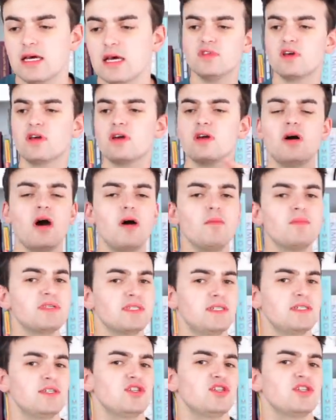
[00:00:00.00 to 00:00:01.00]
The
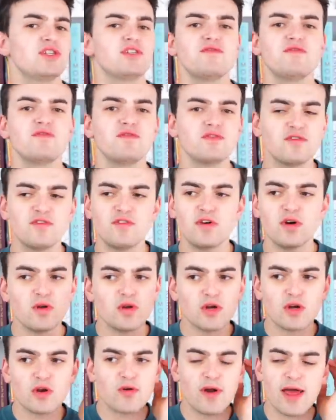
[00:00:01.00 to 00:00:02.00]
composition of the
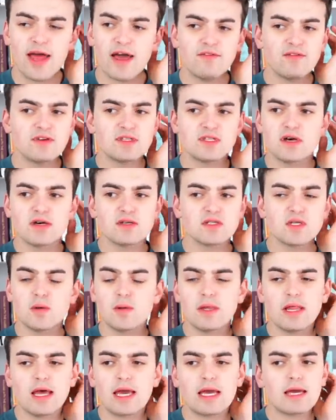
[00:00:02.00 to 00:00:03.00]
photograph is
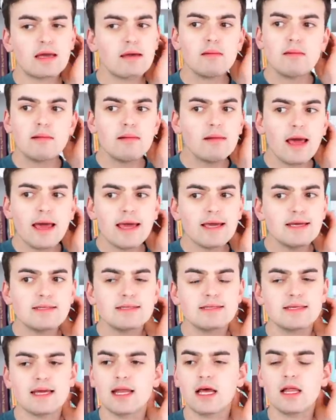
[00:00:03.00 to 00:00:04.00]
also like
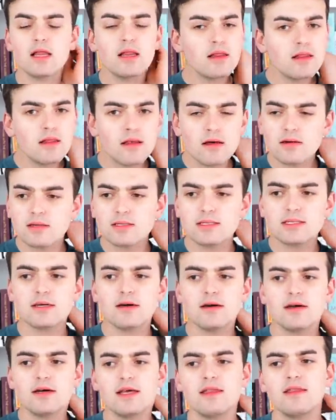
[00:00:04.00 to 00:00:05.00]
nice and it looks
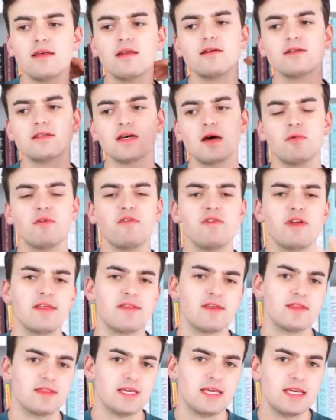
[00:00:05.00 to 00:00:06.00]
good. And then on top of it, I
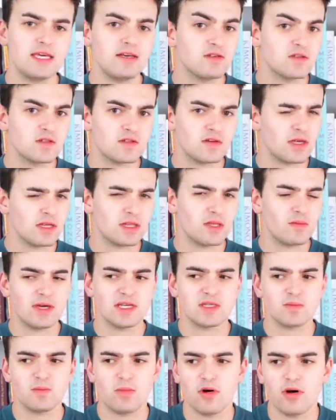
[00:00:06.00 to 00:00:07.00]
think the heels are like the
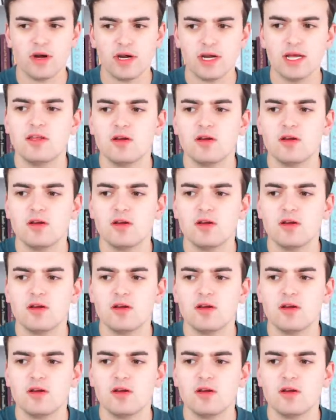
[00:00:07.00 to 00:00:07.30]
best part.